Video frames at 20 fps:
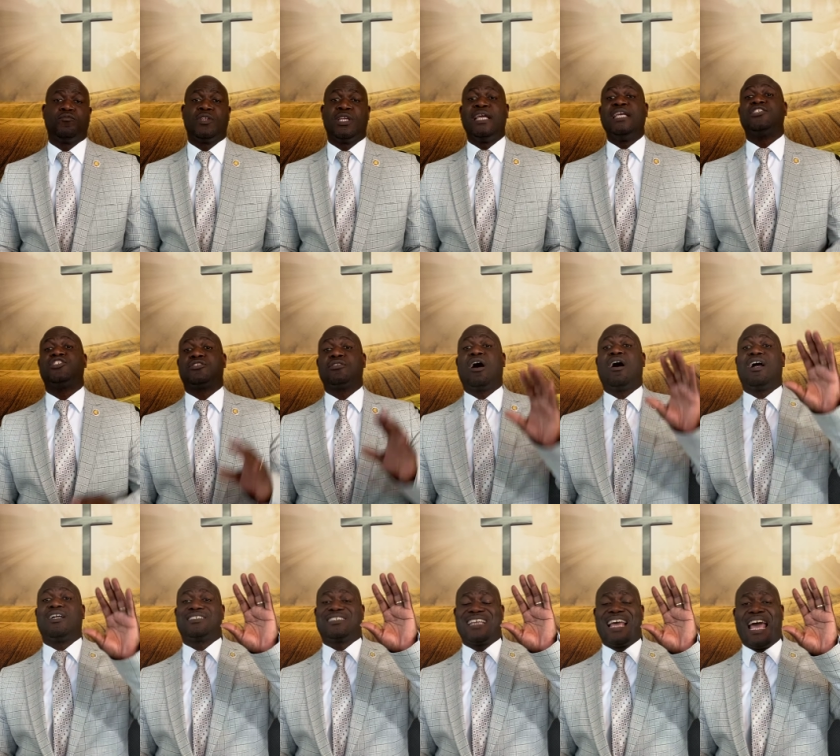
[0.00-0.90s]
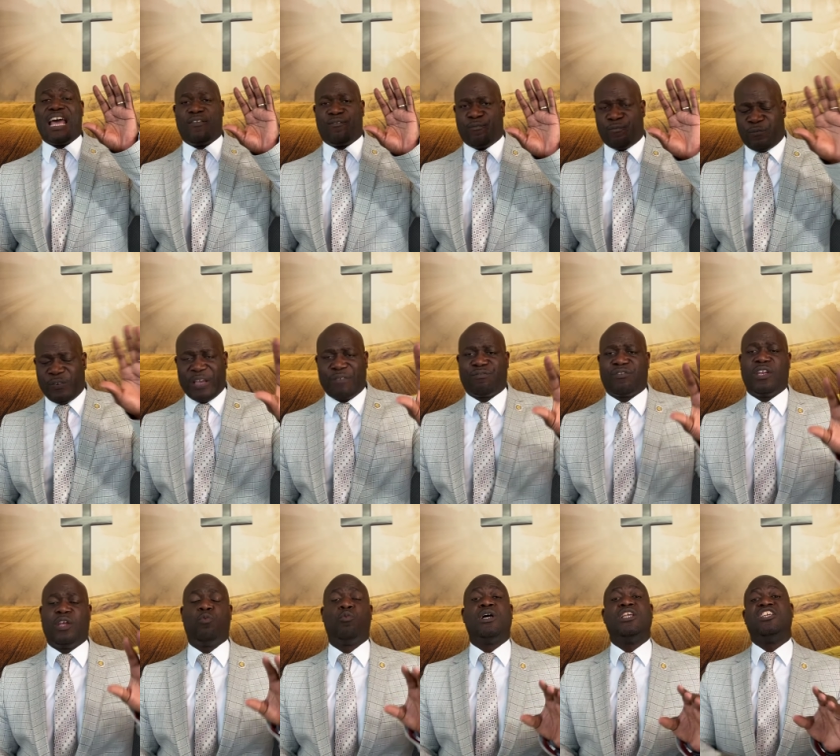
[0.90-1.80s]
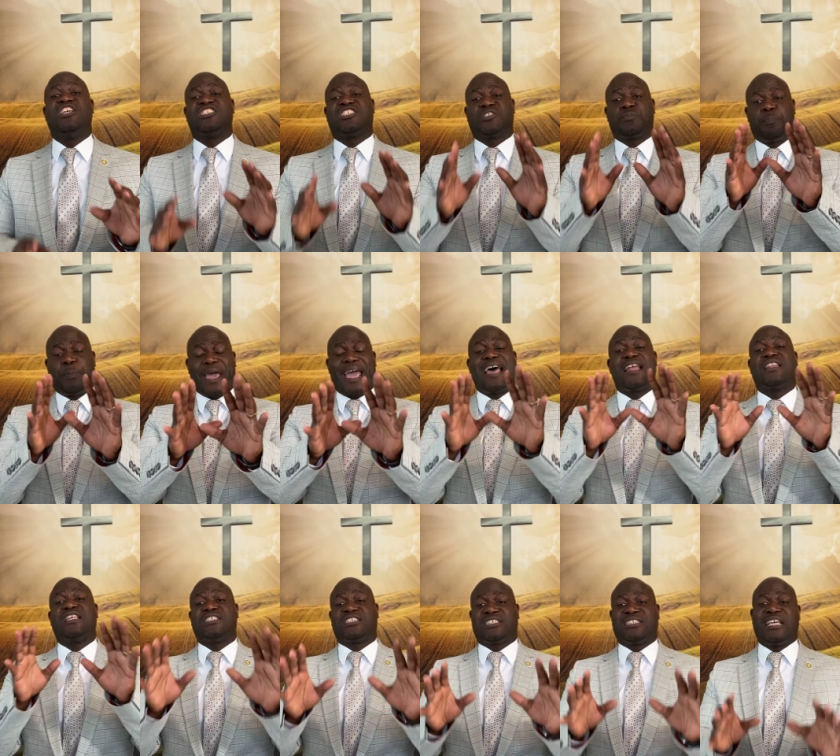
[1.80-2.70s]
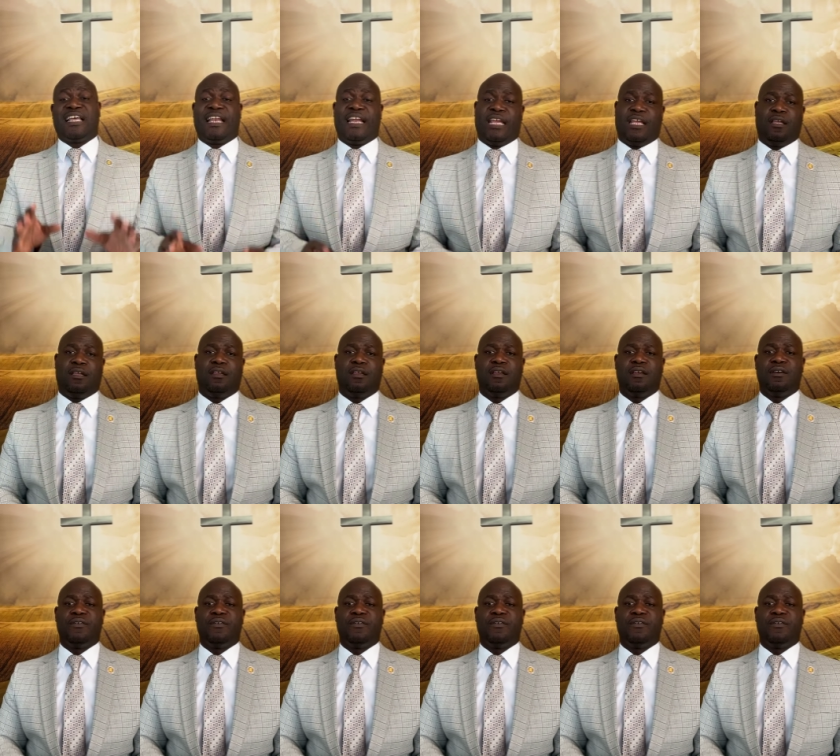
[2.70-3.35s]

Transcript: He starts at 50. Will you spare the city